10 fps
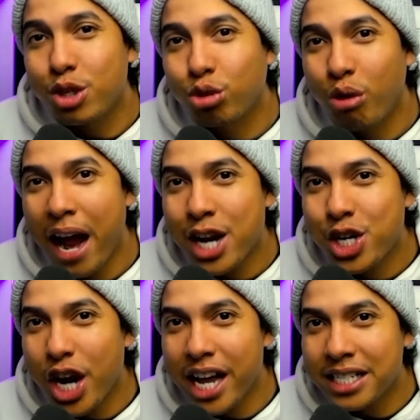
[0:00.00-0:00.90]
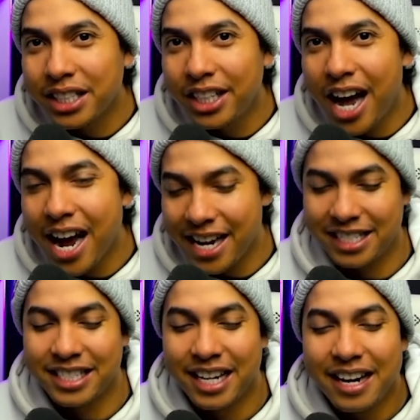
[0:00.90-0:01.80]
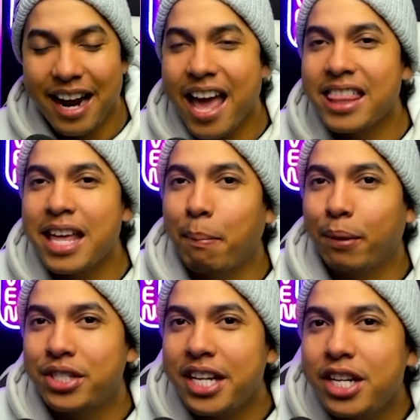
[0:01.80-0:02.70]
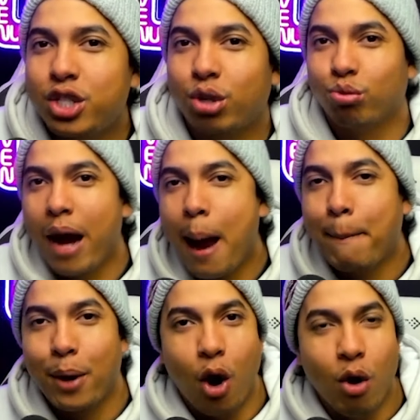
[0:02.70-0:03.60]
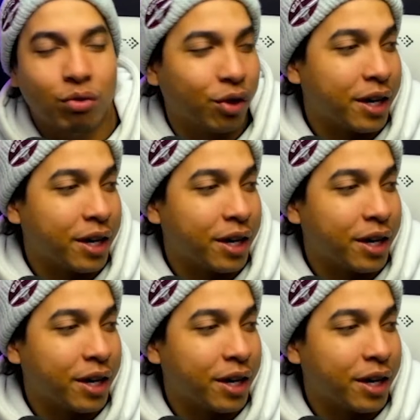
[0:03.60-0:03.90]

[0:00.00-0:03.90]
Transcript: trash ass lines, and then proceeds to rap over